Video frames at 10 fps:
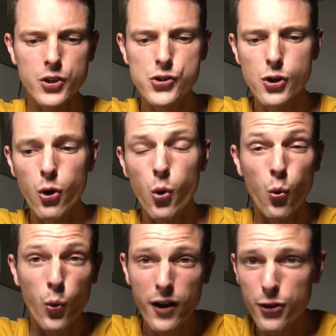So
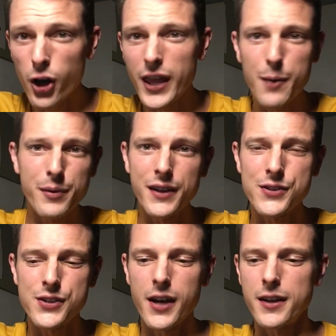with all that being
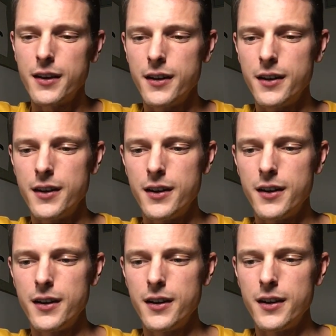said,
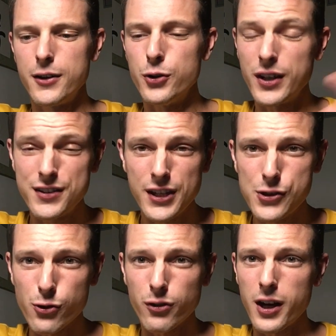you can
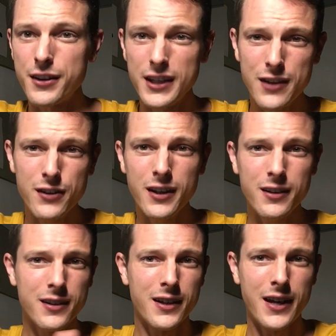teach online in the
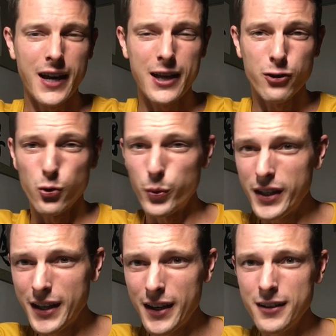evening and on the
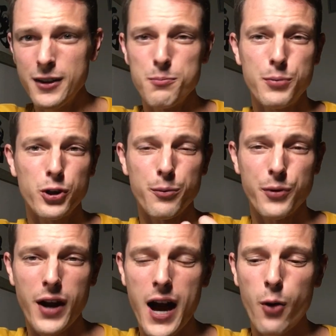weekend, build up
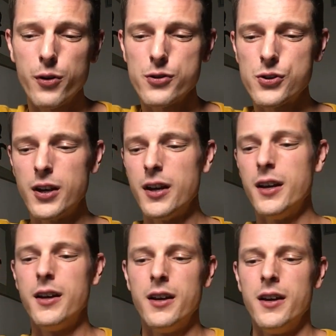your hours.
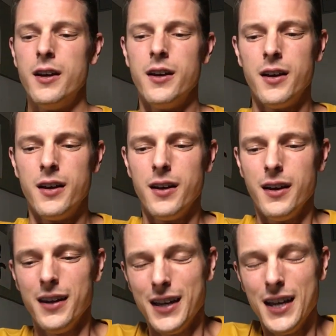
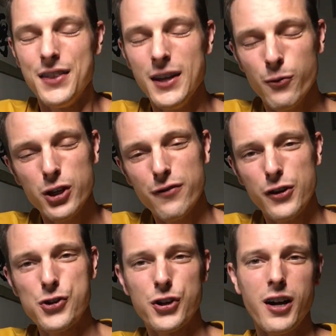And then when you
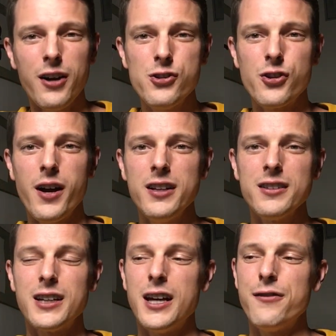finish your contract,
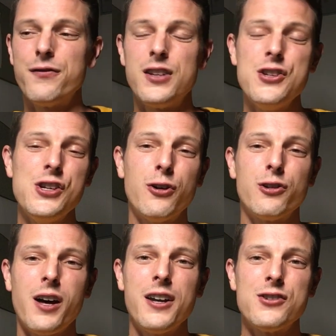if teaching
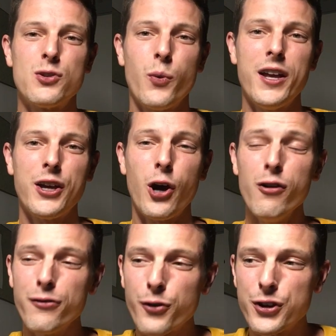online is the way to go
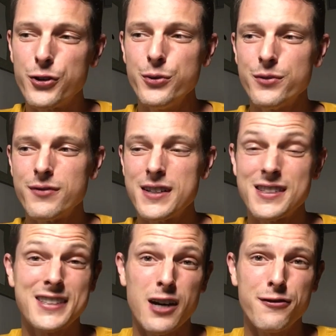for you as
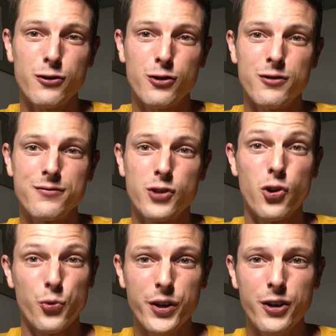a TEFL
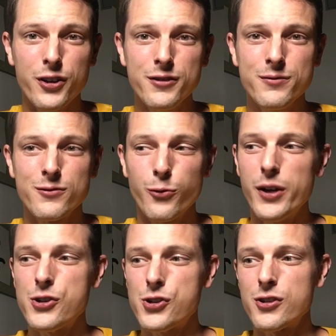career,
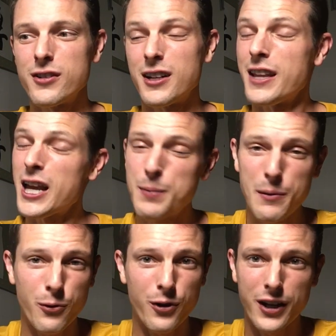which a lot of
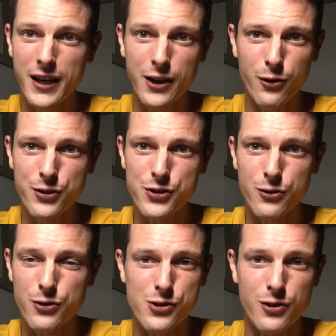people are getting
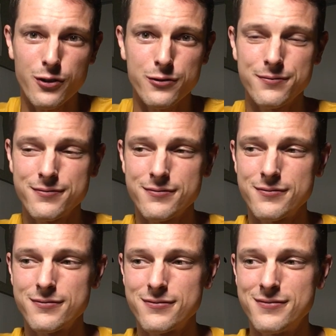onto, there's
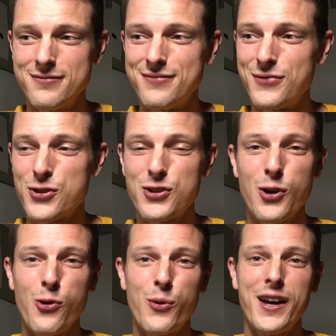
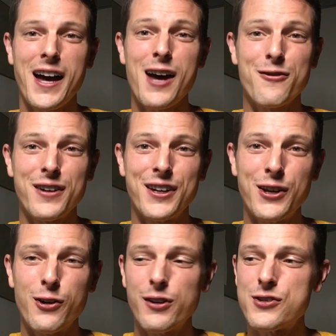no way out of it. You
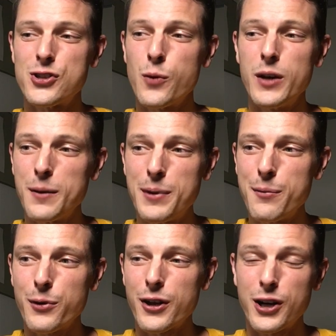know, there's so many
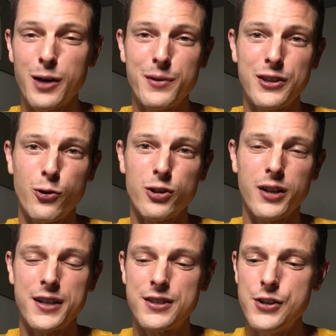people that are coming to
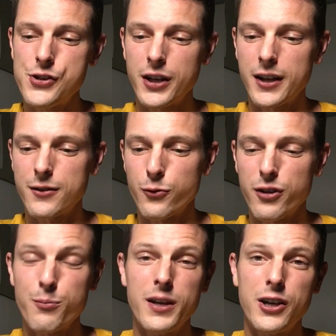online teaching and
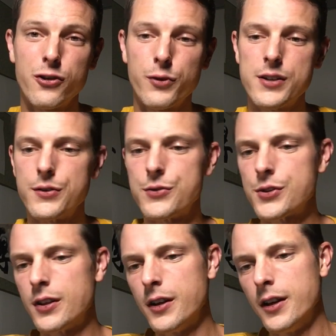with many good reasons.